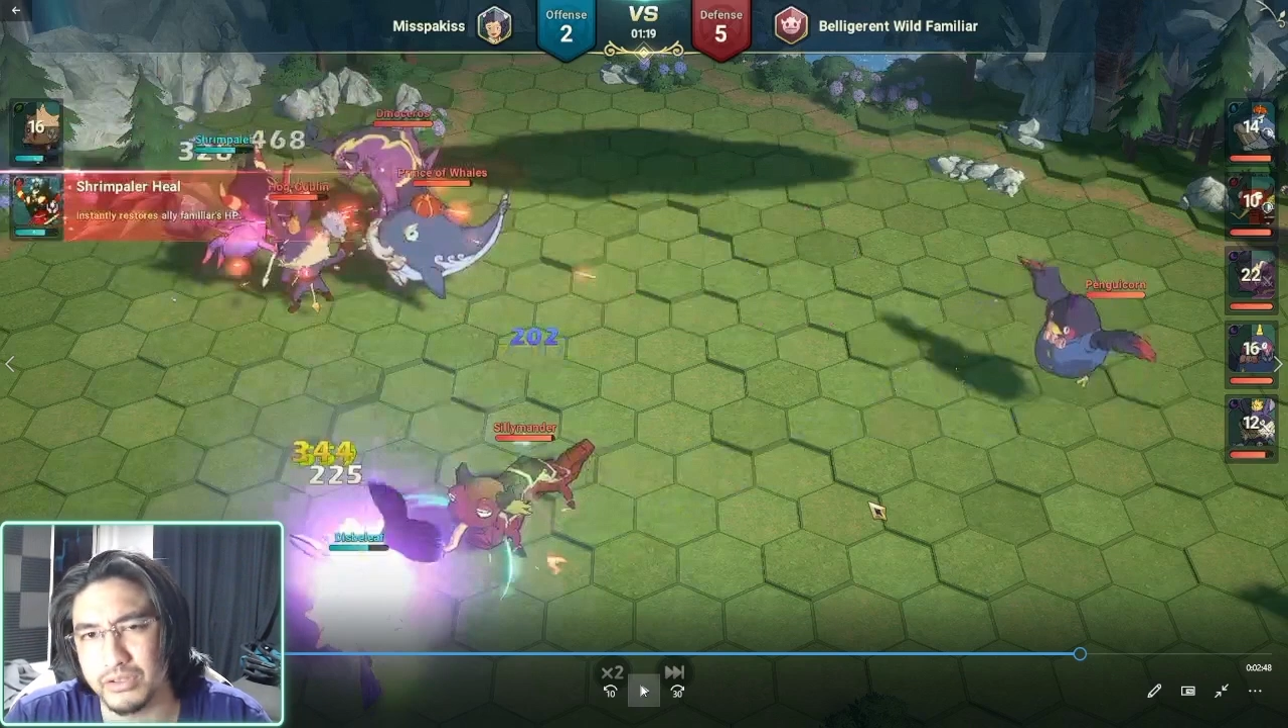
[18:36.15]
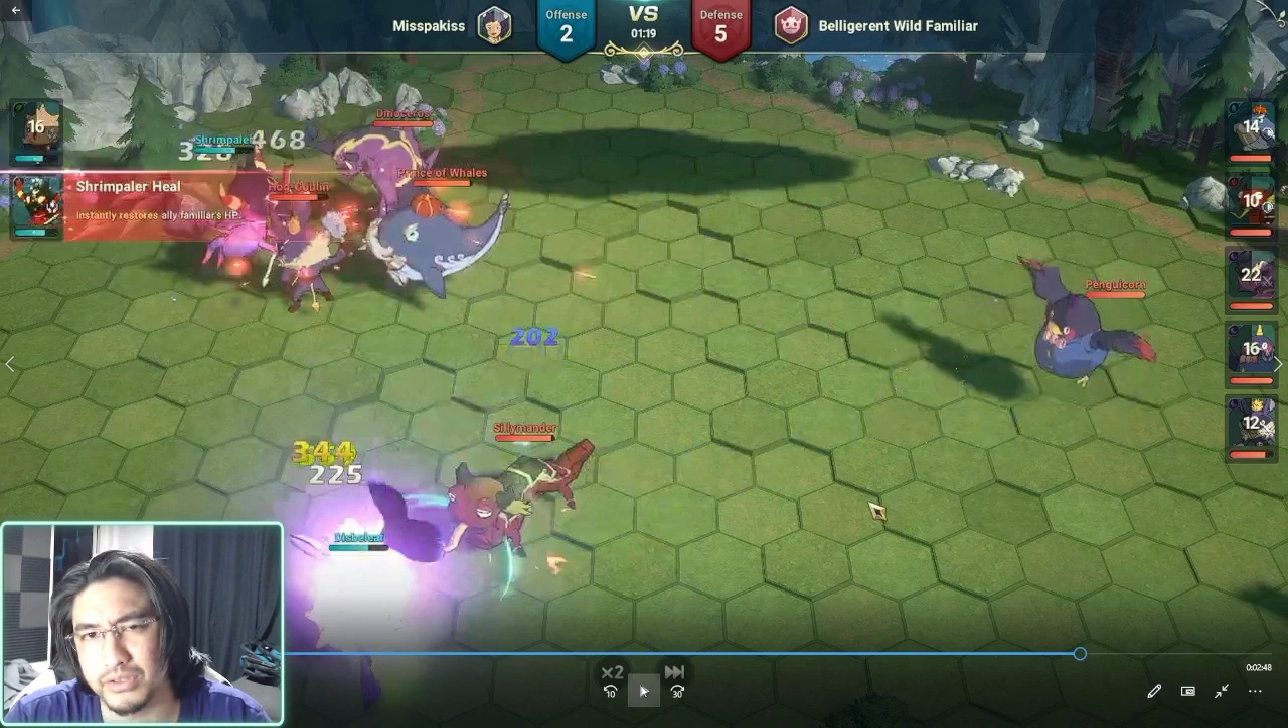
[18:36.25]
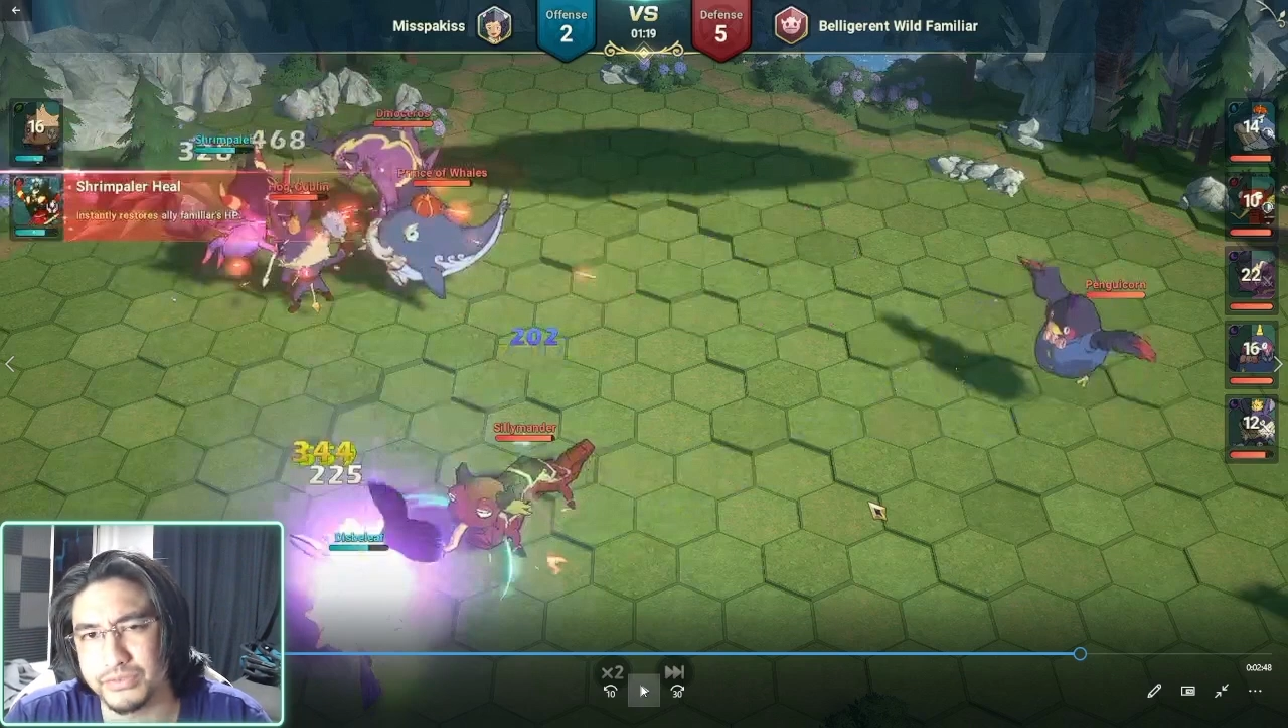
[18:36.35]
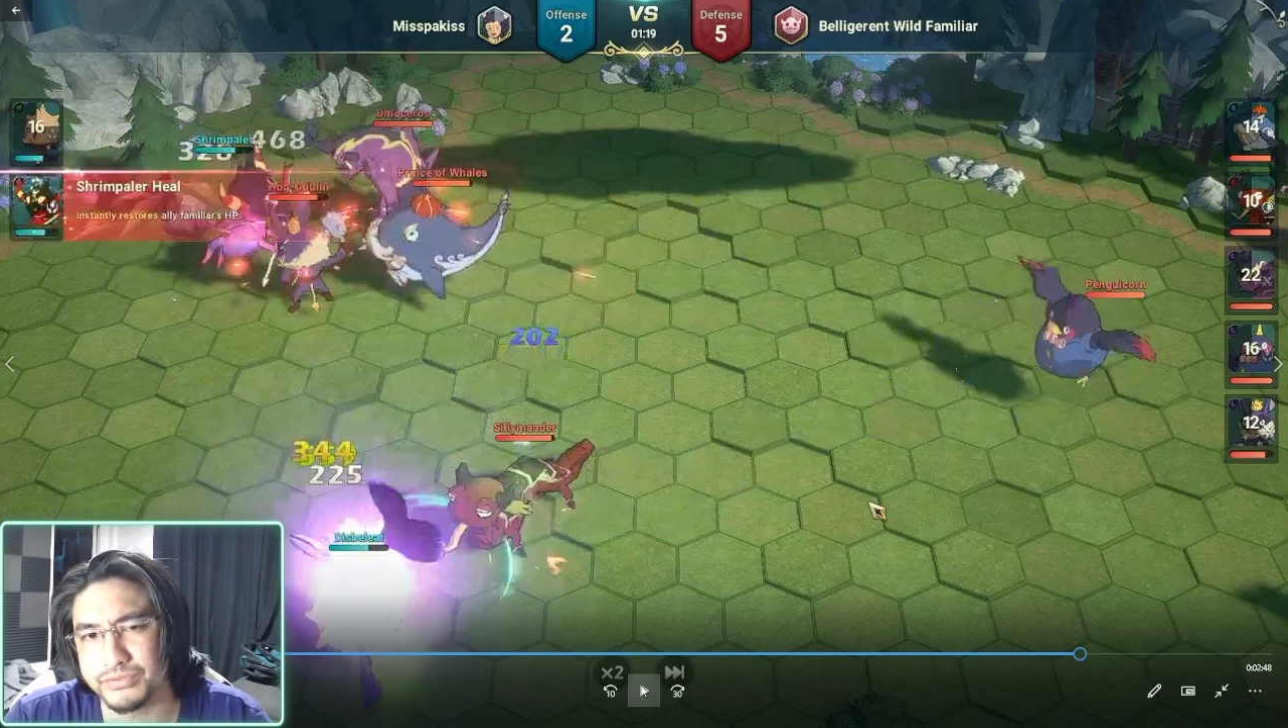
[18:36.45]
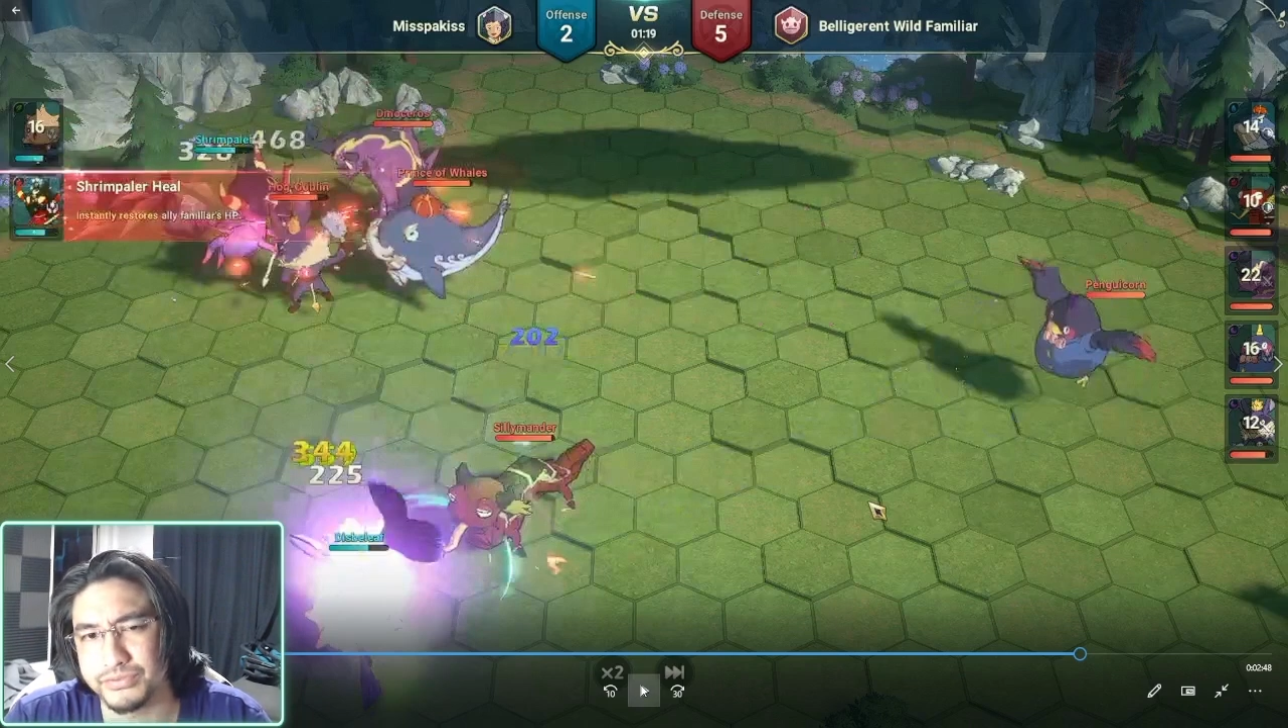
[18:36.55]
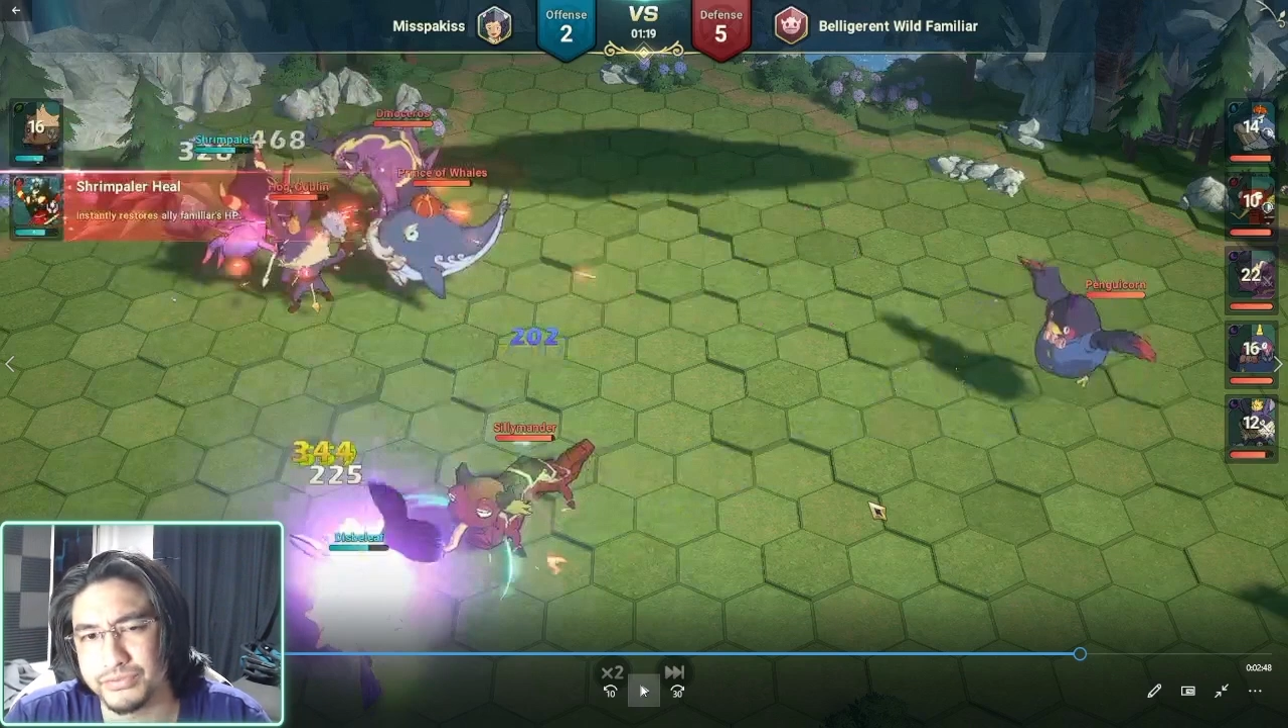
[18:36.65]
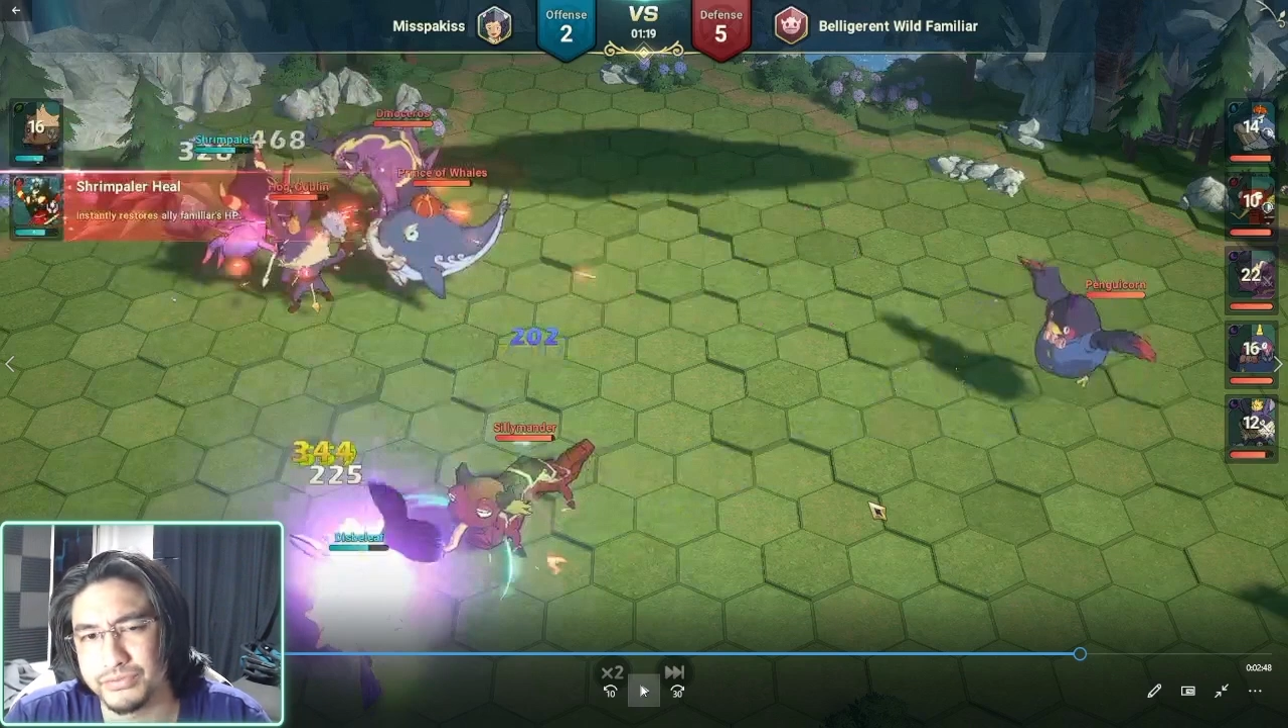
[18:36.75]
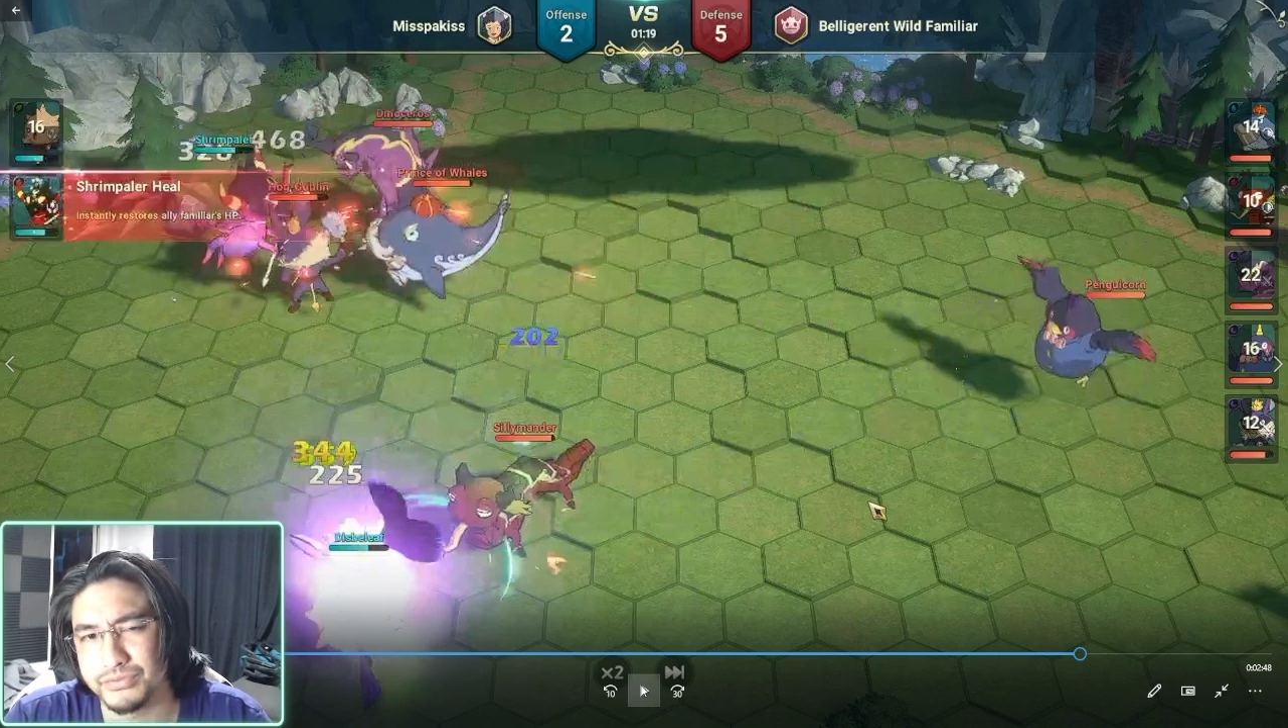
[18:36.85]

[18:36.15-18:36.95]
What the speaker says: of